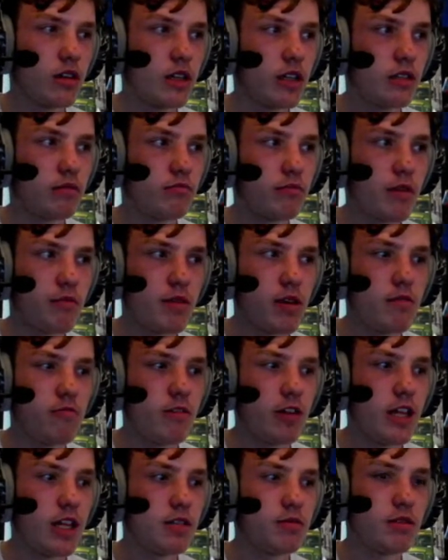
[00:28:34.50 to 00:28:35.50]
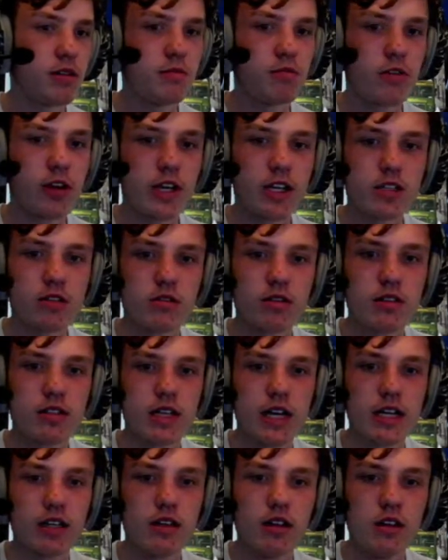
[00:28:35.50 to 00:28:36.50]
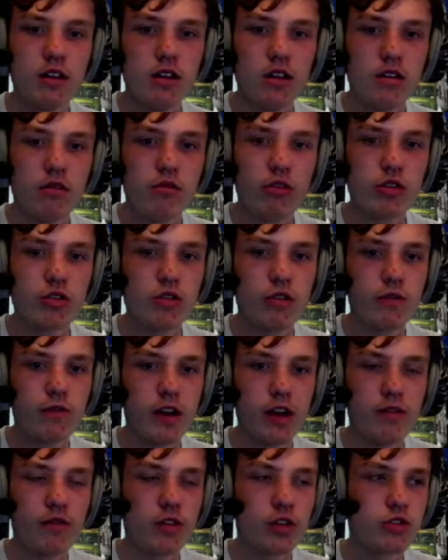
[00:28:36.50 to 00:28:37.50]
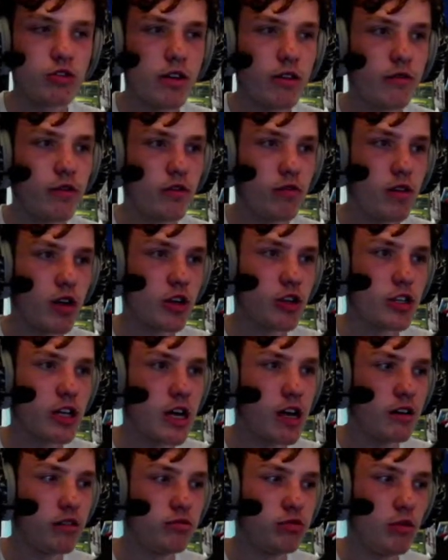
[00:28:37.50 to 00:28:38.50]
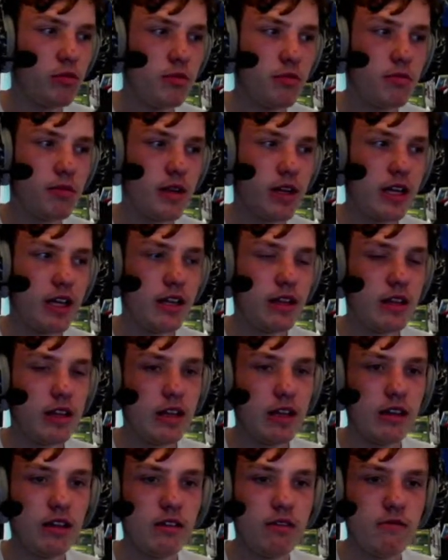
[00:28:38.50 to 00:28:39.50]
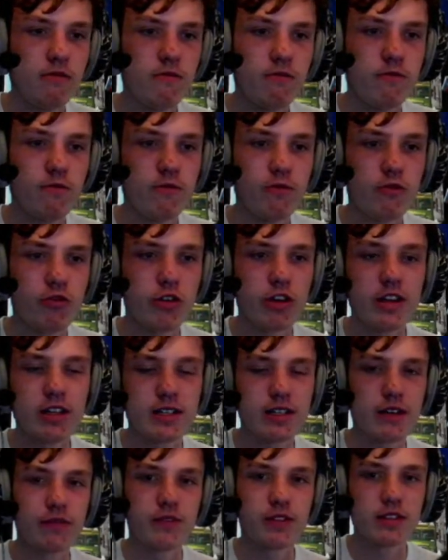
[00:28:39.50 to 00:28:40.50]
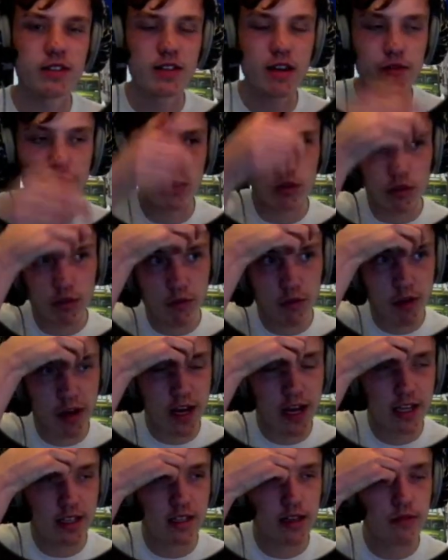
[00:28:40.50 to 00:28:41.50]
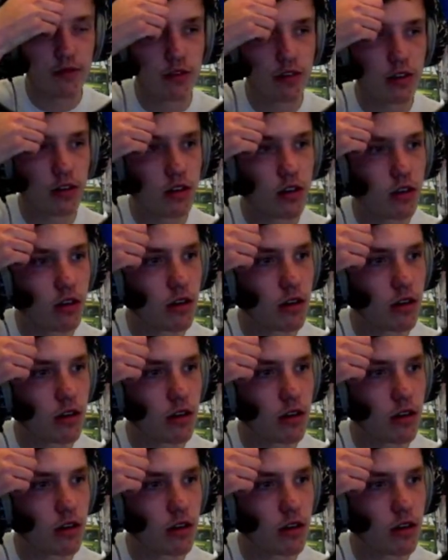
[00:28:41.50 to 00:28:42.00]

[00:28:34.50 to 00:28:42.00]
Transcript: And maybe we need to put the brakes on a tad. What's your favourite train for rush hour? Probably the 377 or the 387.